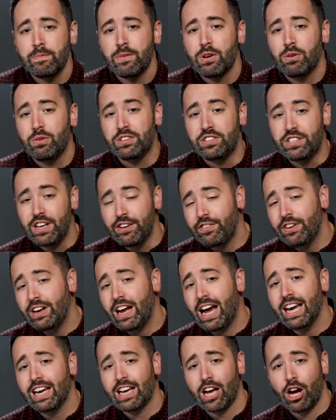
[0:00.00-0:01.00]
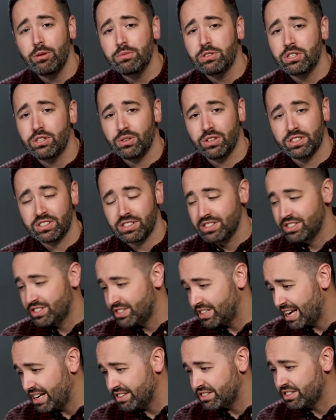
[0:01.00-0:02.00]
What Zephaniah comes to us and
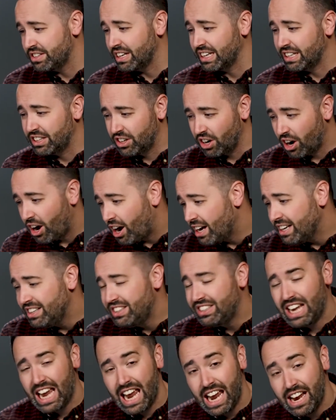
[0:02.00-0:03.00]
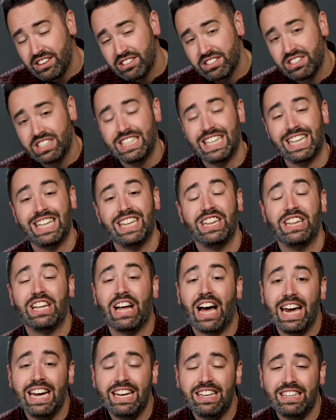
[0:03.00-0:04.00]
says is that God takes
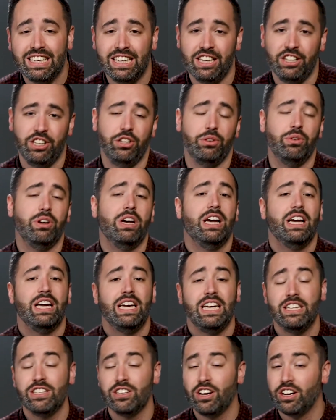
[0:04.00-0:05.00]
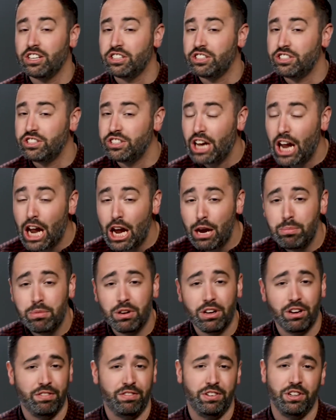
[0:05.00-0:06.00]
delight in you. He's not ashamed
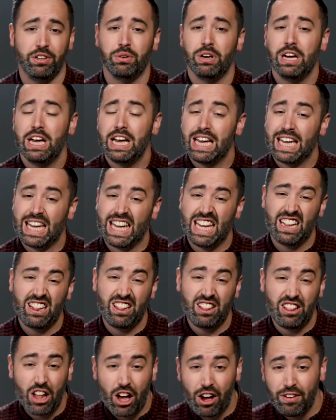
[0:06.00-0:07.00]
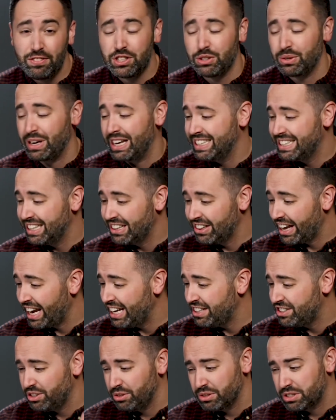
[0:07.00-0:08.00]
of you. He loves you and
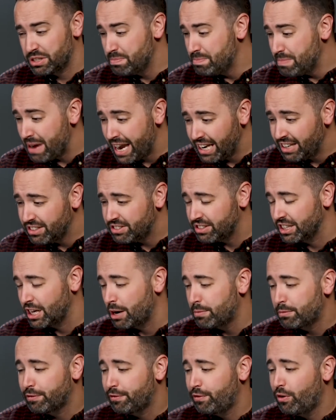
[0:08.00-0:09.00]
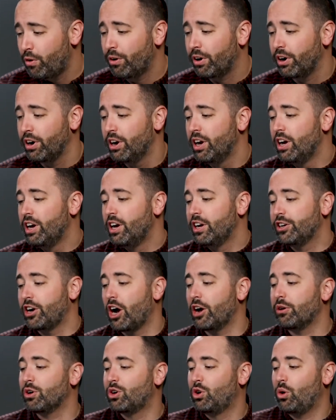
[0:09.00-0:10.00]
delights in you. It's amazing. Number 4,
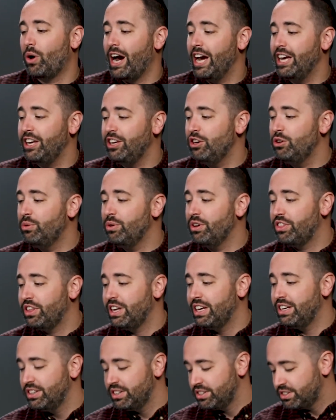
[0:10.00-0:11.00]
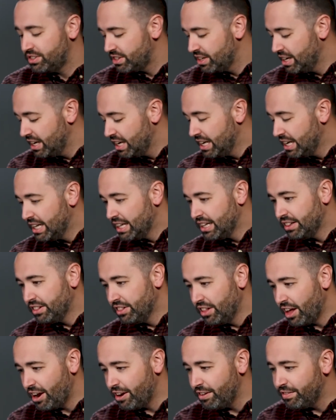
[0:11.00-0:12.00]
God will quiet you with his
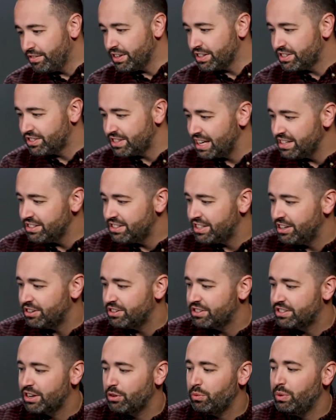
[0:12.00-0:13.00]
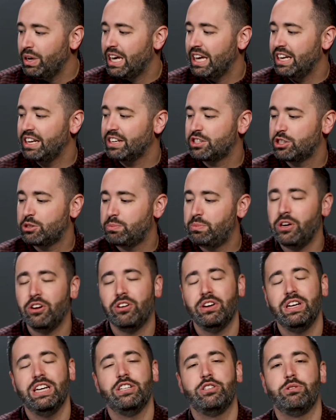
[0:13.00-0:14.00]
love. The sense here is that we can
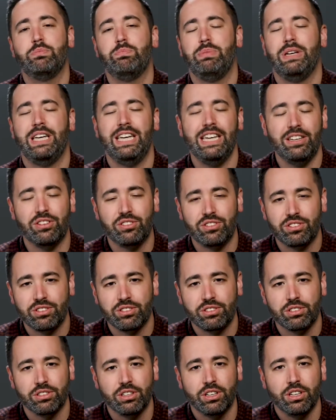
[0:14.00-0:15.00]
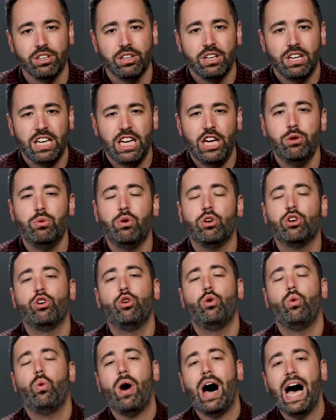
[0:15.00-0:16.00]
experience peace. He will
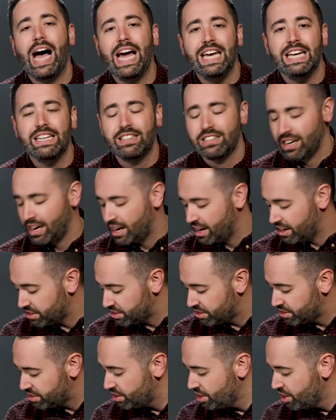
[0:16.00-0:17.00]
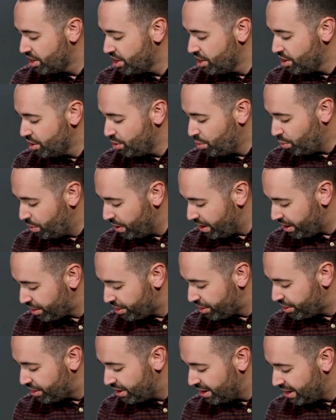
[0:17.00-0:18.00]
quiet us
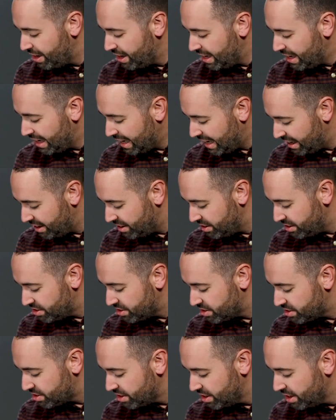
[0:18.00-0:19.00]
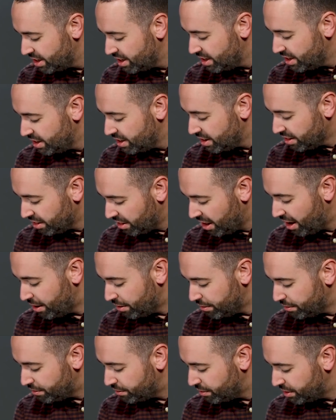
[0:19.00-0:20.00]
with his
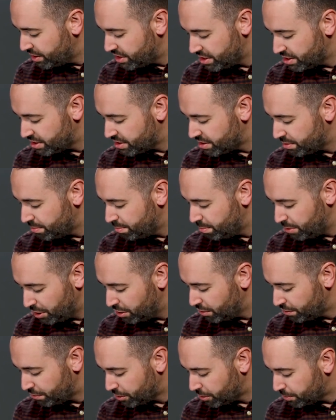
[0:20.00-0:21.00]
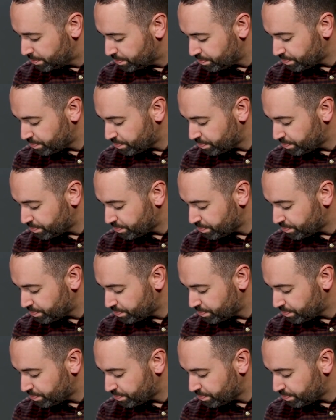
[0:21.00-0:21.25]
love, which is beautiful.